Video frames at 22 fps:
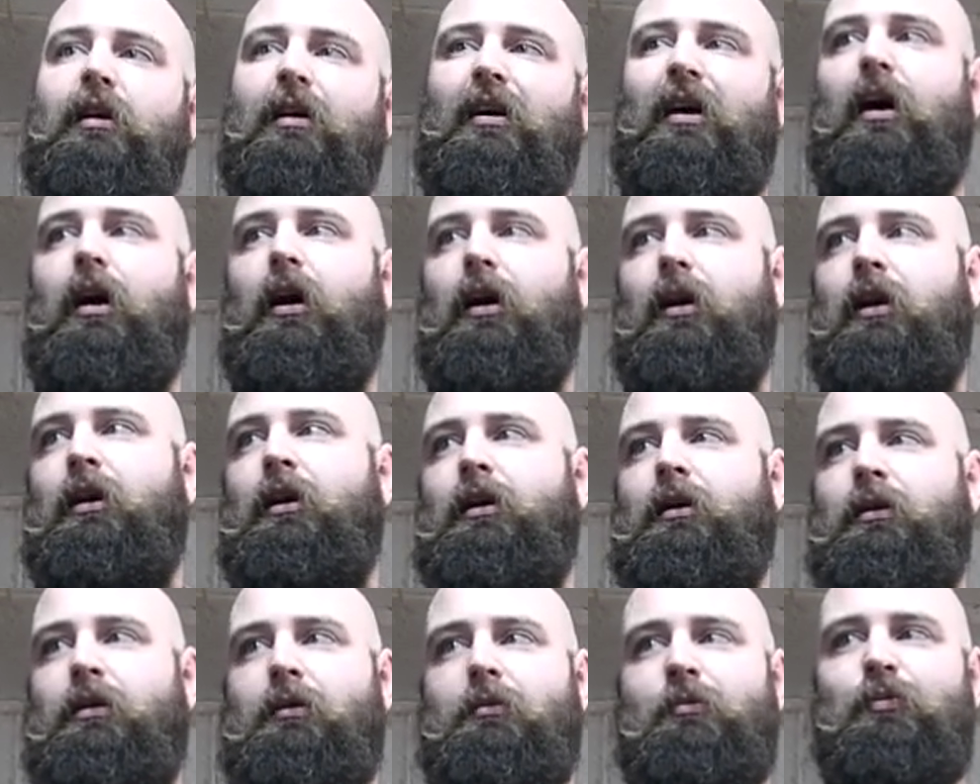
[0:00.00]

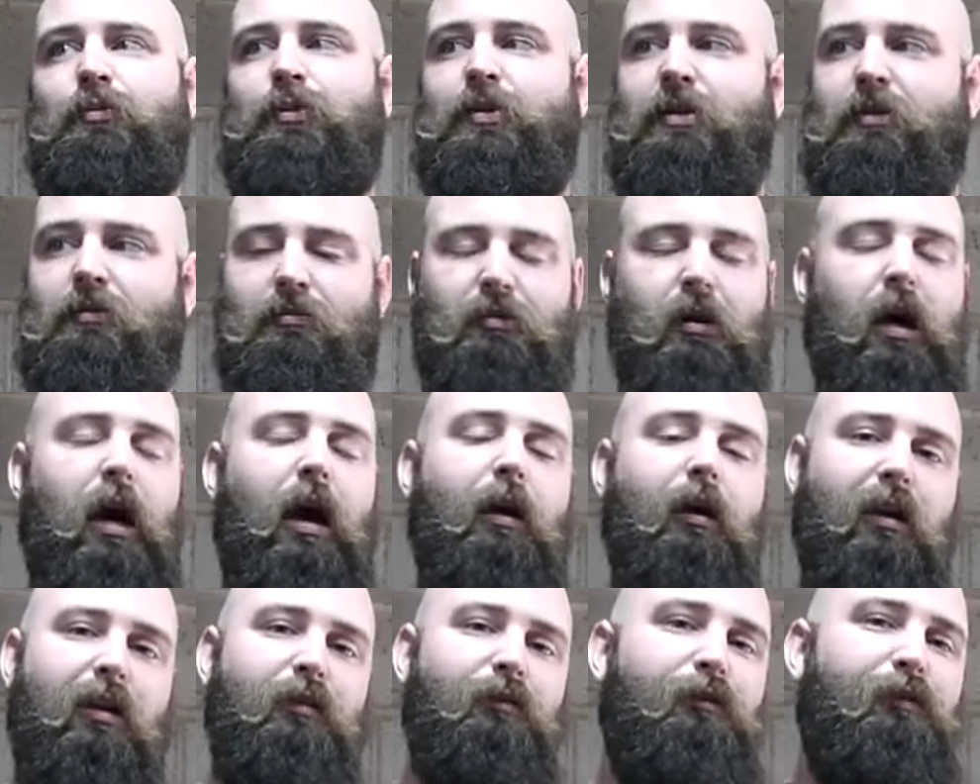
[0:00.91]
I
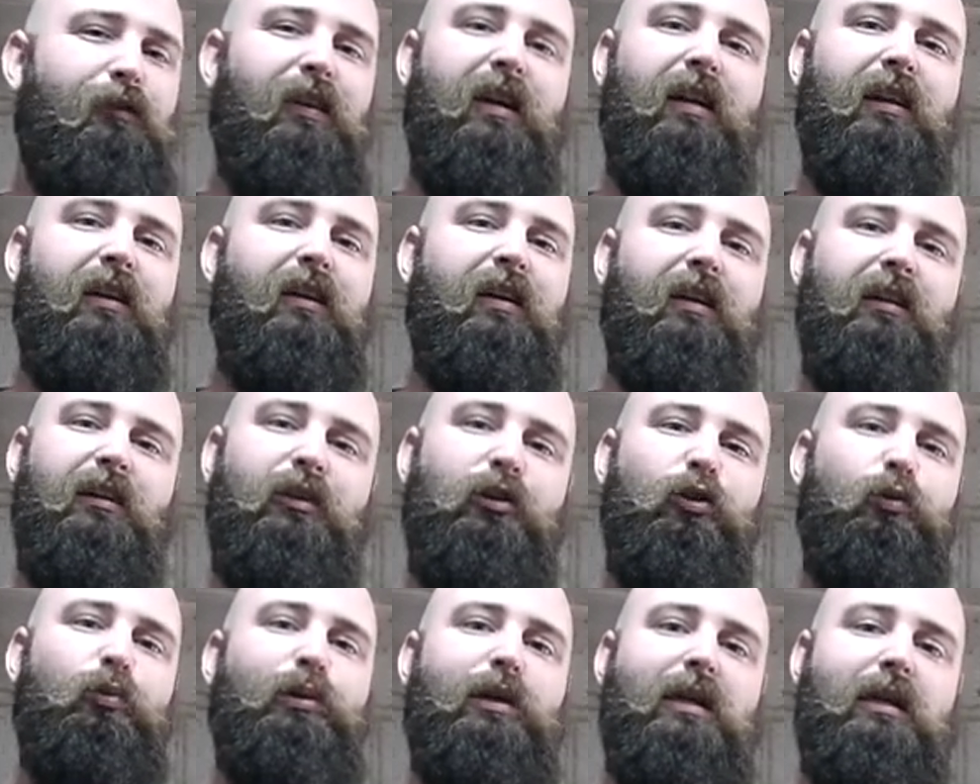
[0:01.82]
can feel it a
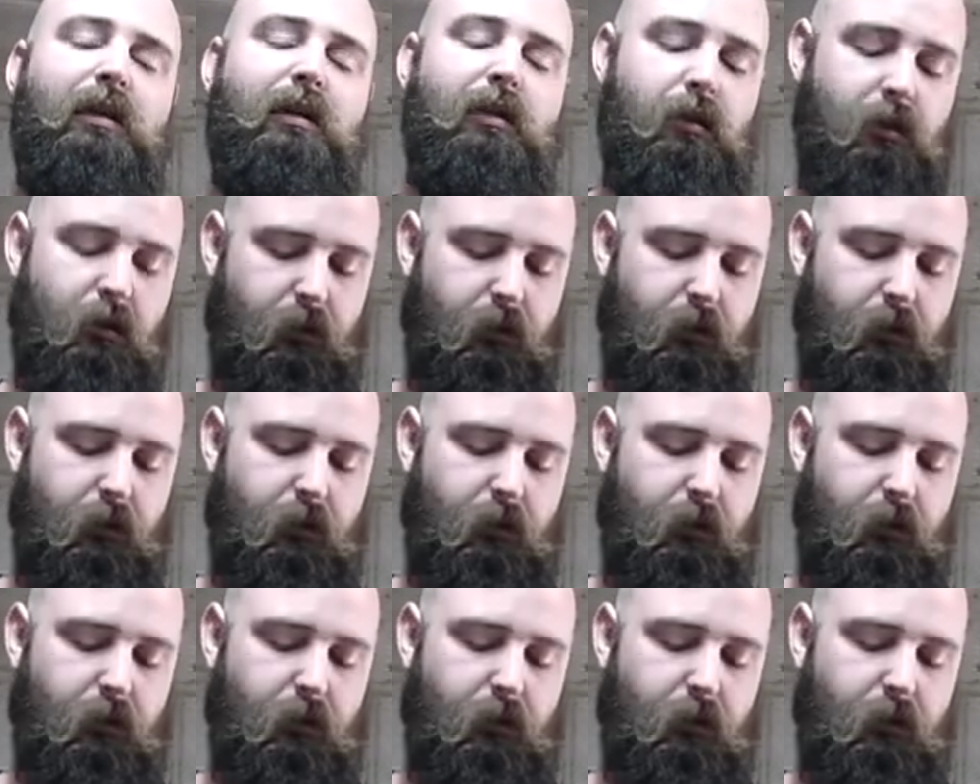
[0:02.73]
little bit,